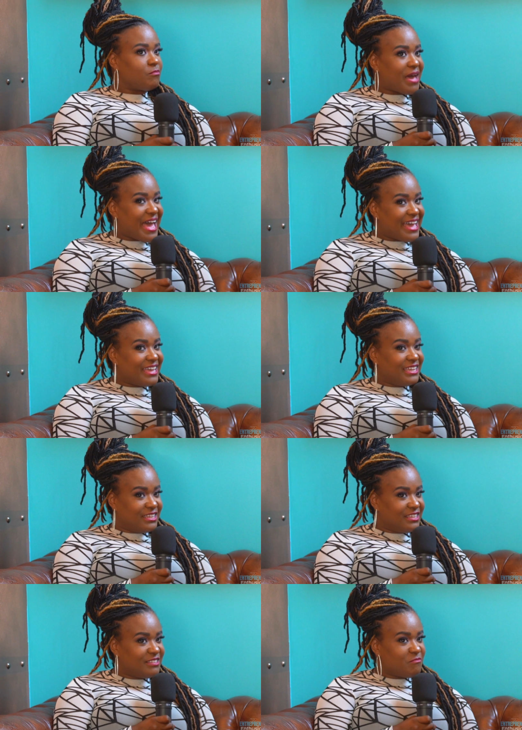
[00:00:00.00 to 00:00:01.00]
Buy,
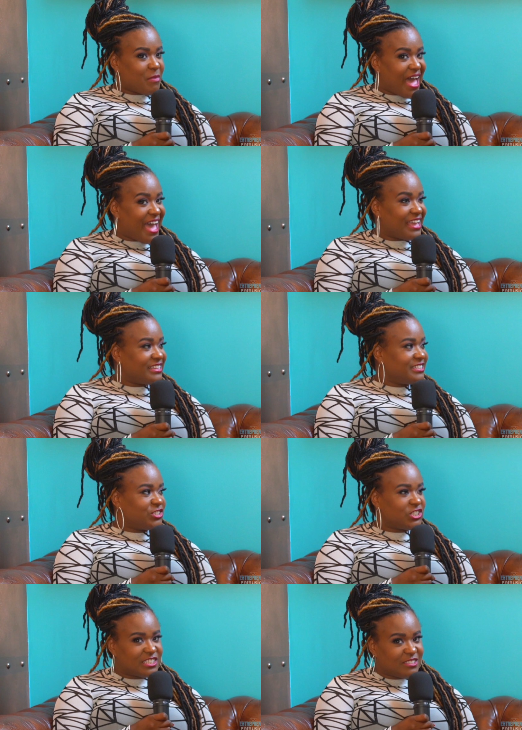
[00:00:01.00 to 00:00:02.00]
buy. buy
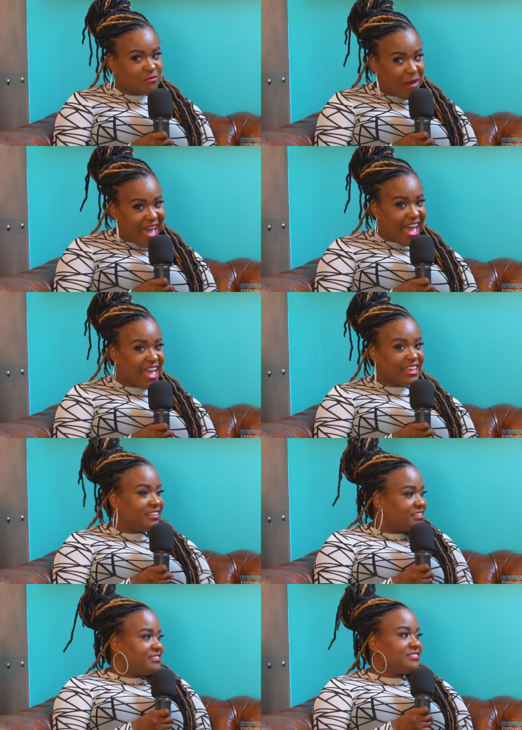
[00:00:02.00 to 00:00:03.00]
just buy.
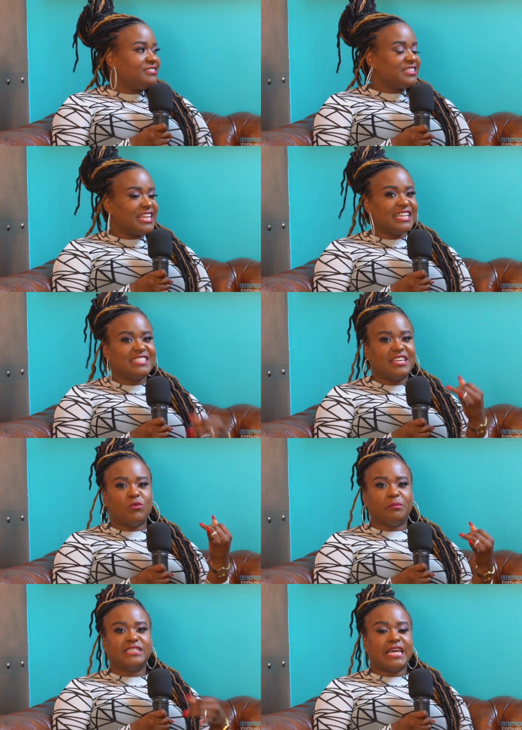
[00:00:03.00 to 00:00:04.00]
Yeah. Can I say it
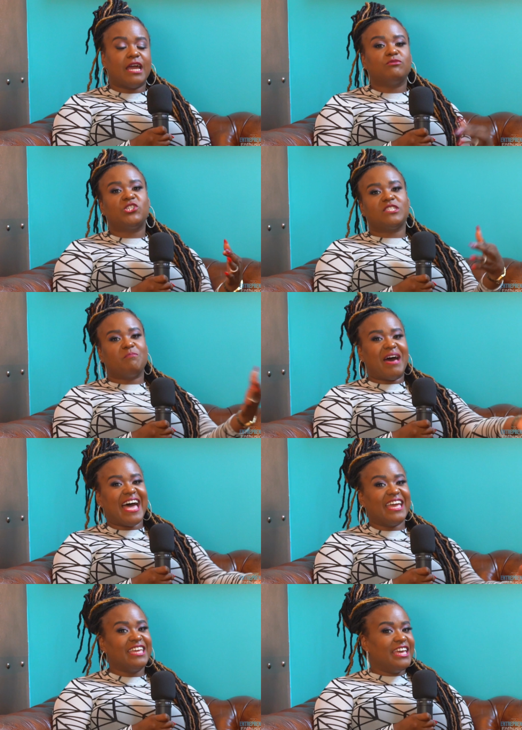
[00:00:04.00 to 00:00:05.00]
one more time? Just
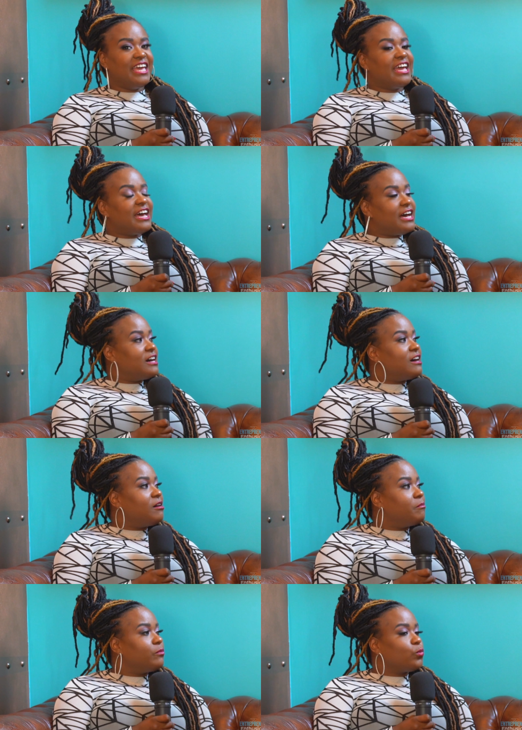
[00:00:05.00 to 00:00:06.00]
buy.
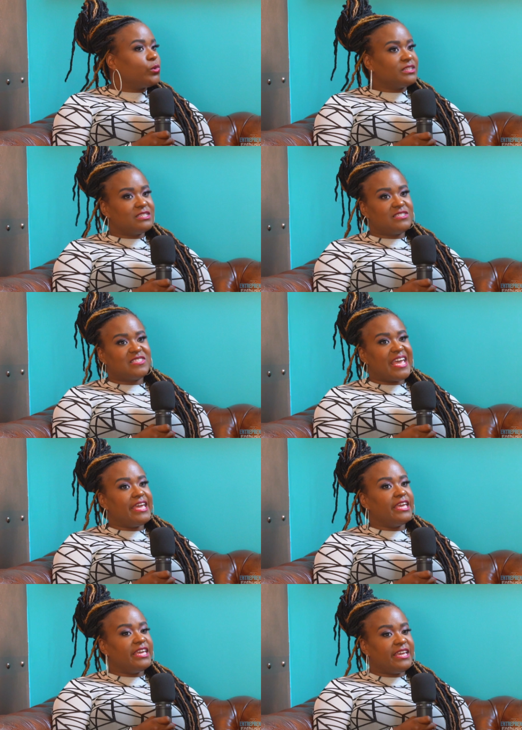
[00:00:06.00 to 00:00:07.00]
Um, real
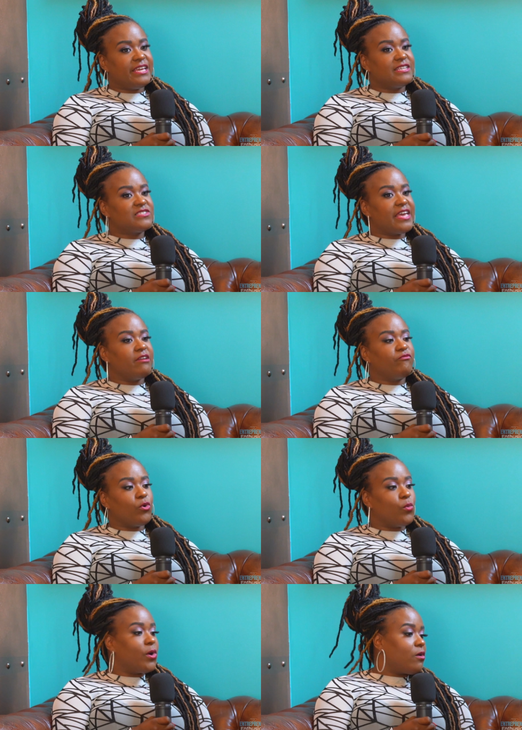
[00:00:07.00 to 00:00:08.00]
estate is and
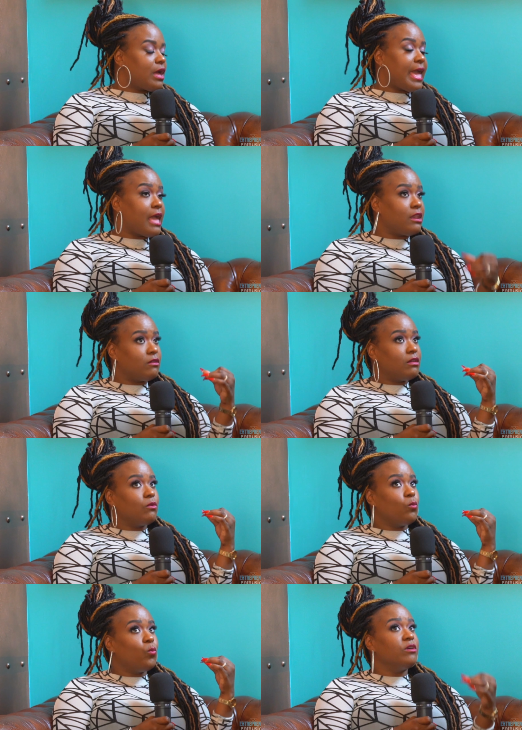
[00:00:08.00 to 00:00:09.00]
for will and
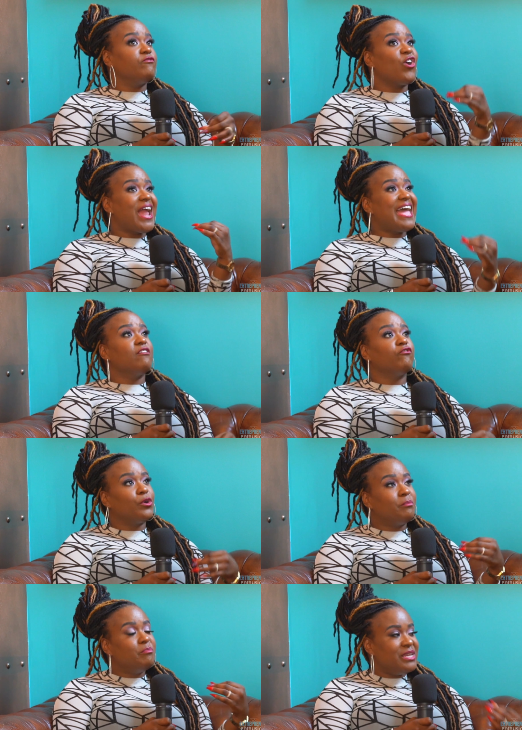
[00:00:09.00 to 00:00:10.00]
will
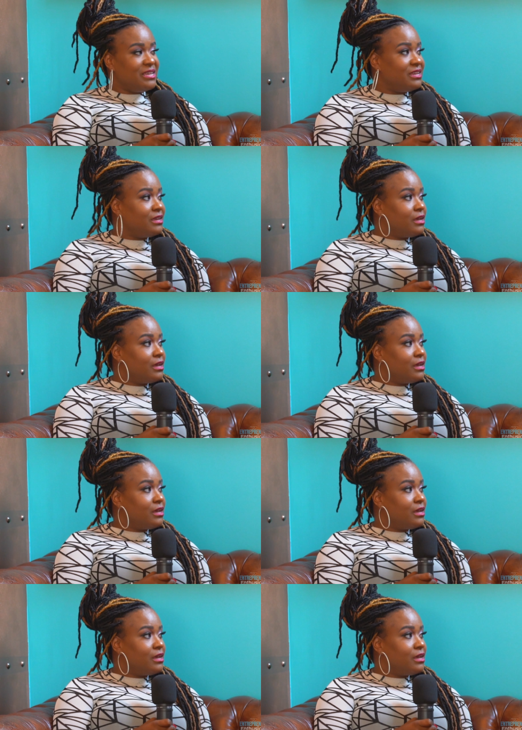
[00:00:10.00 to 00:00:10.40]
forever be